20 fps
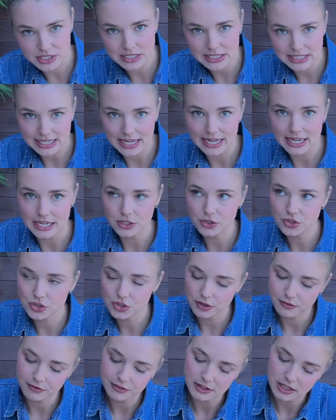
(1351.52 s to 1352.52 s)
the edge
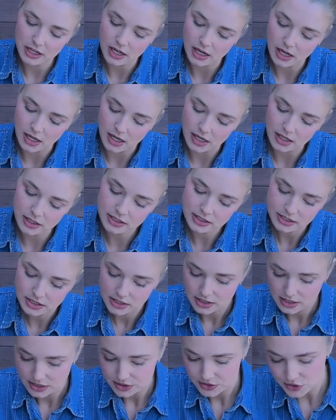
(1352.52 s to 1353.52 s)
of the card
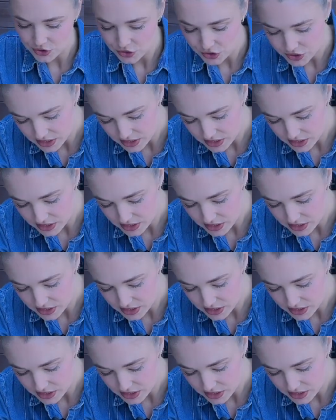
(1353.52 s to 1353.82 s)
to just